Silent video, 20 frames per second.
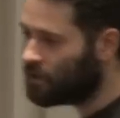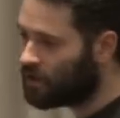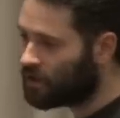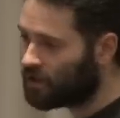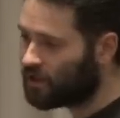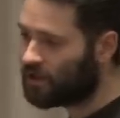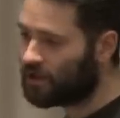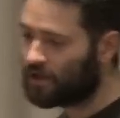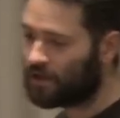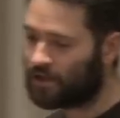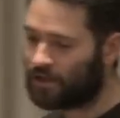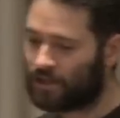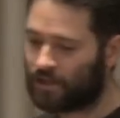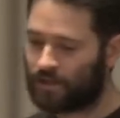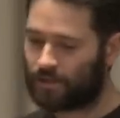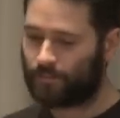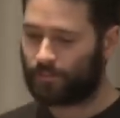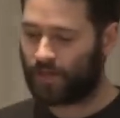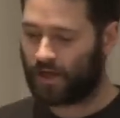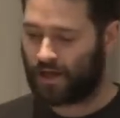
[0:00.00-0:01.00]

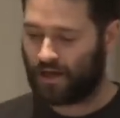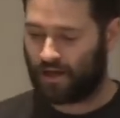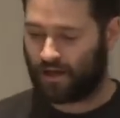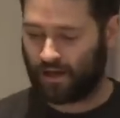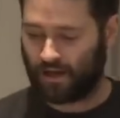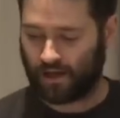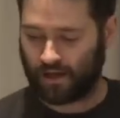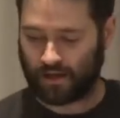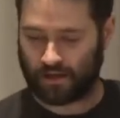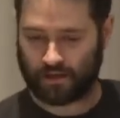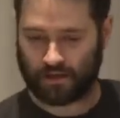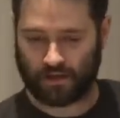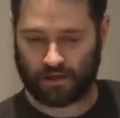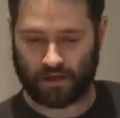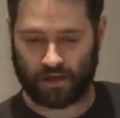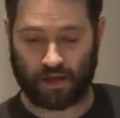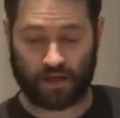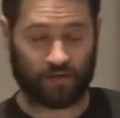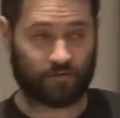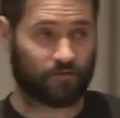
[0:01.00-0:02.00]
Um, and,
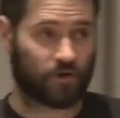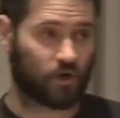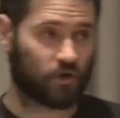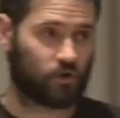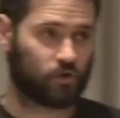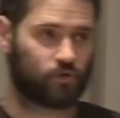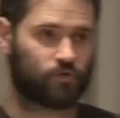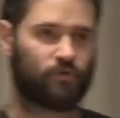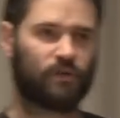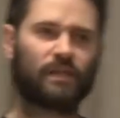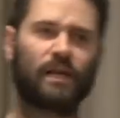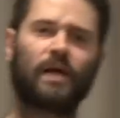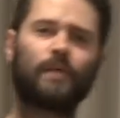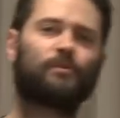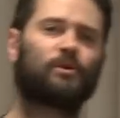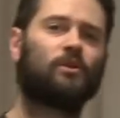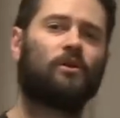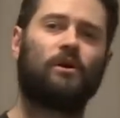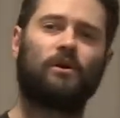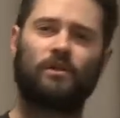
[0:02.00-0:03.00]
uh, and very useful.
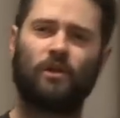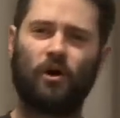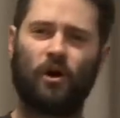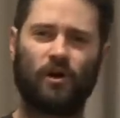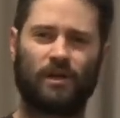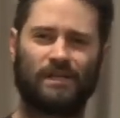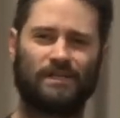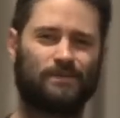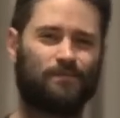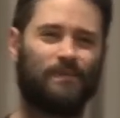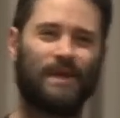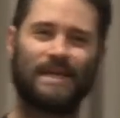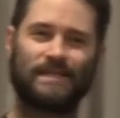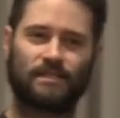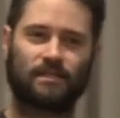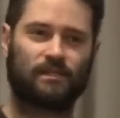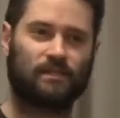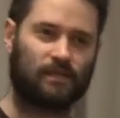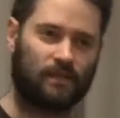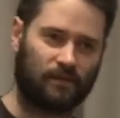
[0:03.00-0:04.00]
And log is
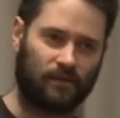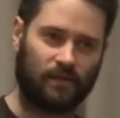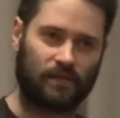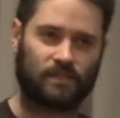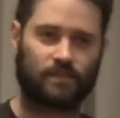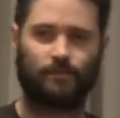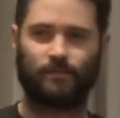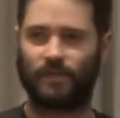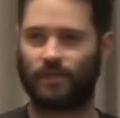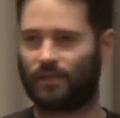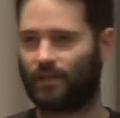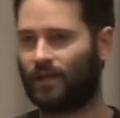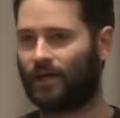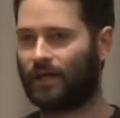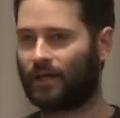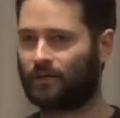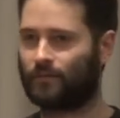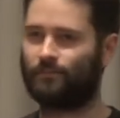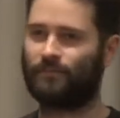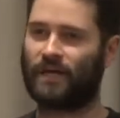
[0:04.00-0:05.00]
basically this, but
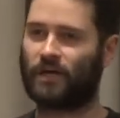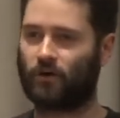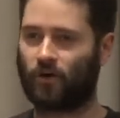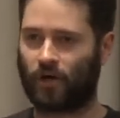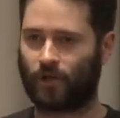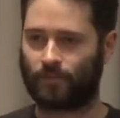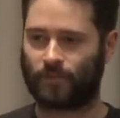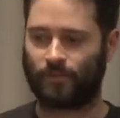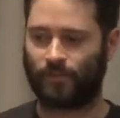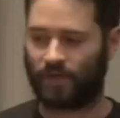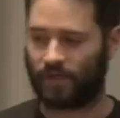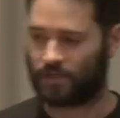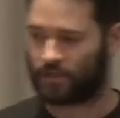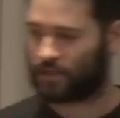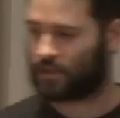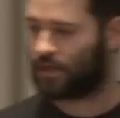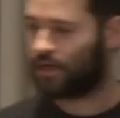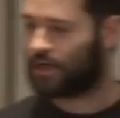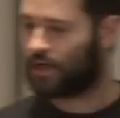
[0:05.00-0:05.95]
like better optimized.